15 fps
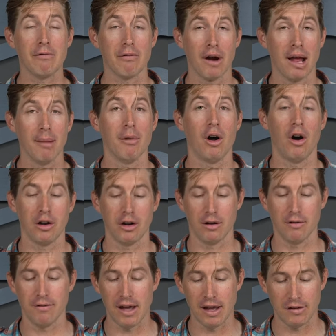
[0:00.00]
frame on
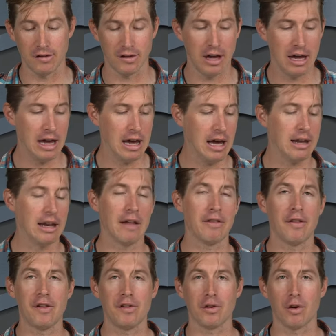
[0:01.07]
your face. Not
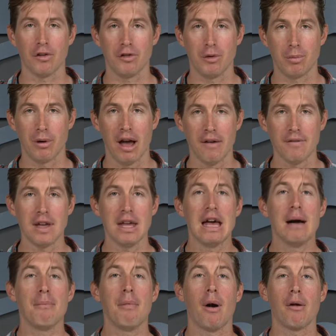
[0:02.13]
that these are all super heavy.
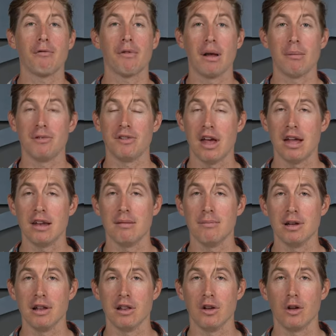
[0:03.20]
My frames tend to
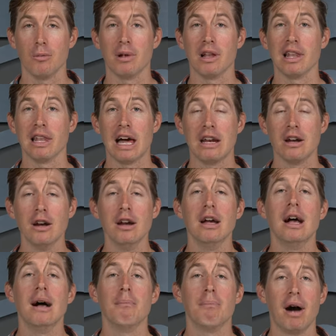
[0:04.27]
be a little bit lighter,
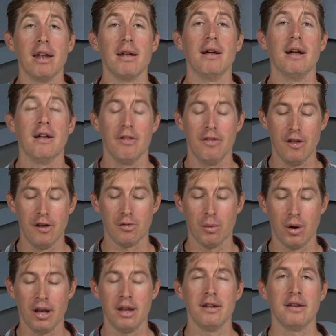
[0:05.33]
but this
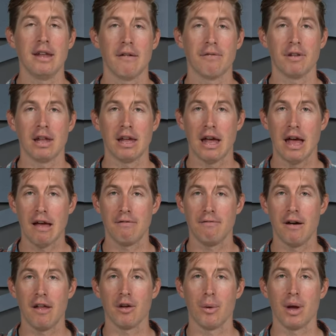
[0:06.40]
one definitely a
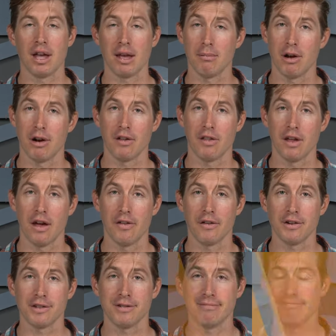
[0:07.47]
featherweight compared to the
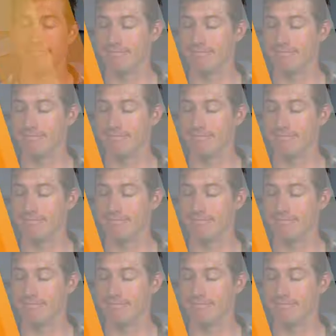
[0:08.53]
others.